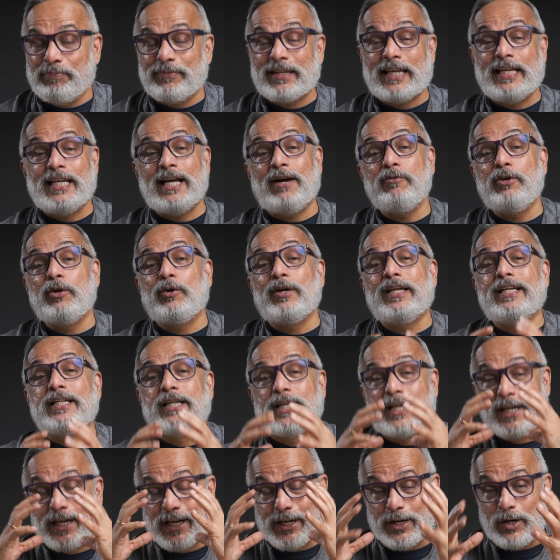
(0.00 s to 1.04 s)
Now you can
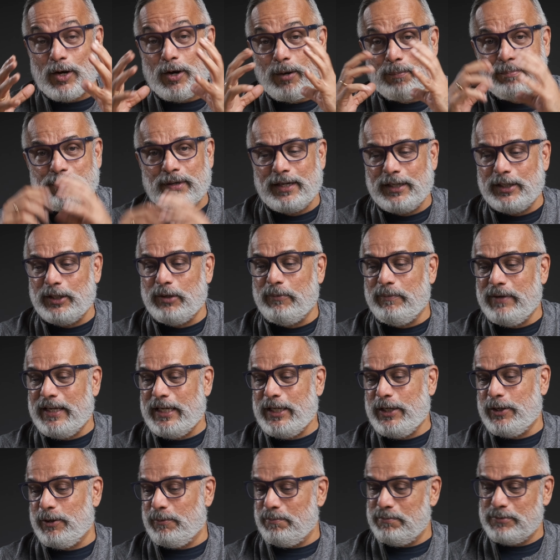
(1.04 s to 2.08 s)
crop the
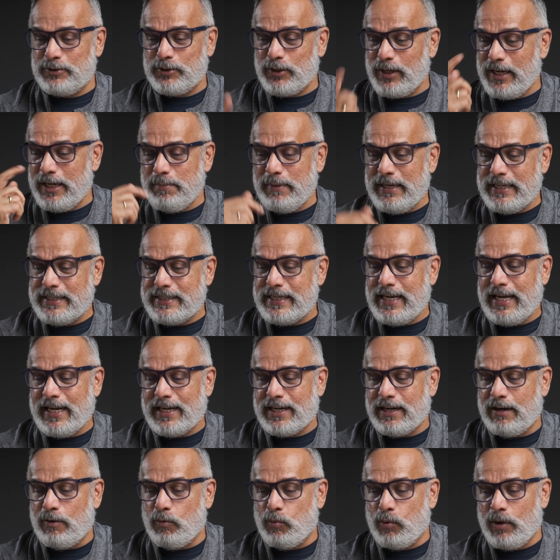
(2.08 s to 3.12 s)
video. So let me take
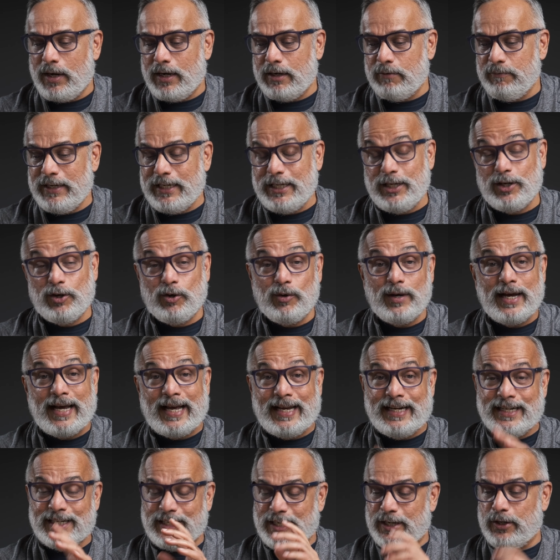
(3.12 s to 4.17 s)
one video
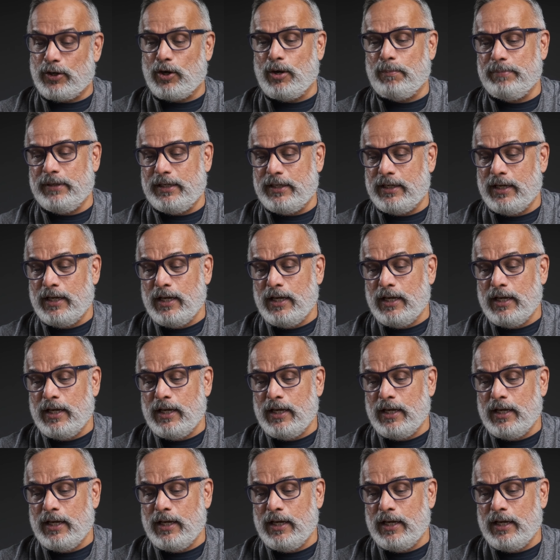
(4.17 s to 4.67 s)
and crop it.